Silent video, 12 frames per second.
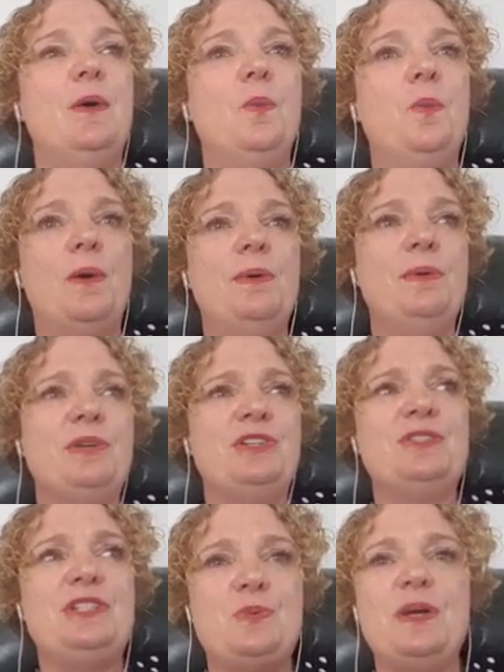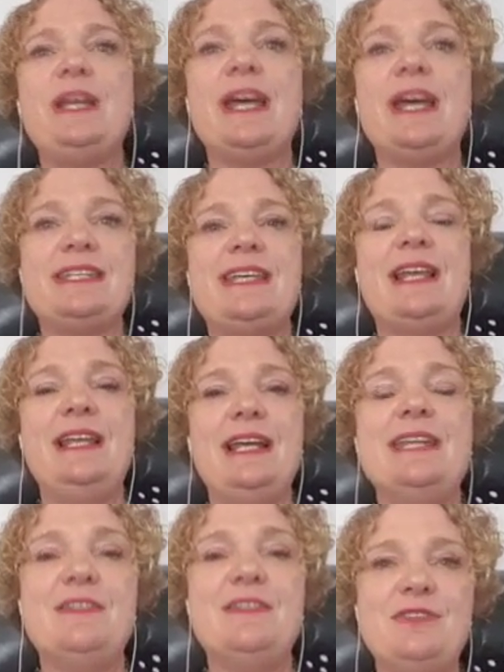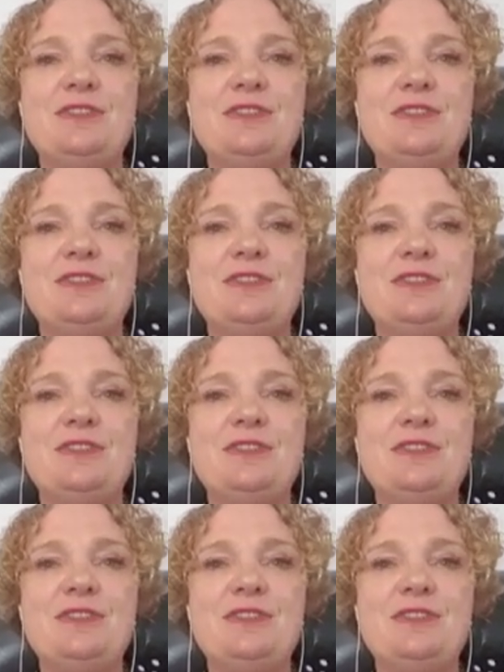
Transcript: What we want to do is just work out an influence